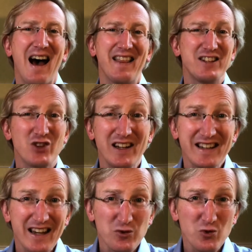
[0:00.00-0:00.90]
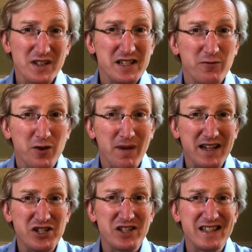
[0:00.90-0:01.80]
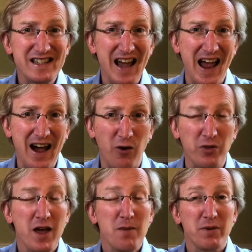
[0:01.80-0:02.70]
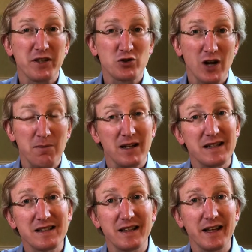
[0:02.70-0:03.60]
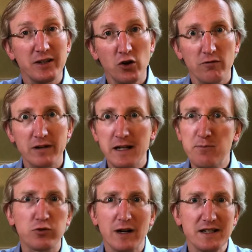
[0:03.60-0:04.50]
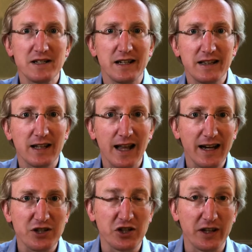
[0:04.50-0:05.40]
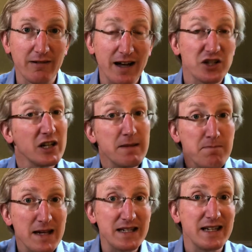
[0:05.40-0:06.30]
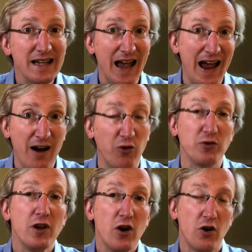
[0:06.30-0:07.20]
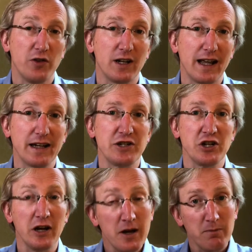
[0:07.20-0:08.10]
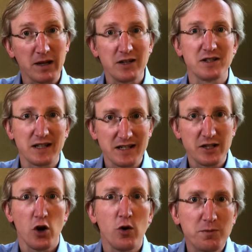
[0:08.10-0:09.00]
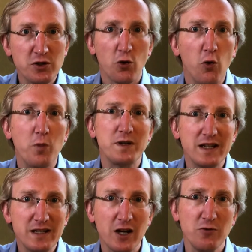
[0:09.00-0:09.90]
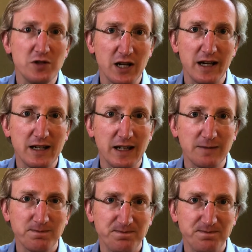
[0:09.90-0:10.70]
And they're trying to get all this information down, but the trouble is that they're not really present in the lecture. They're actually missing out on the lecture because they're so absorbed in note-taking.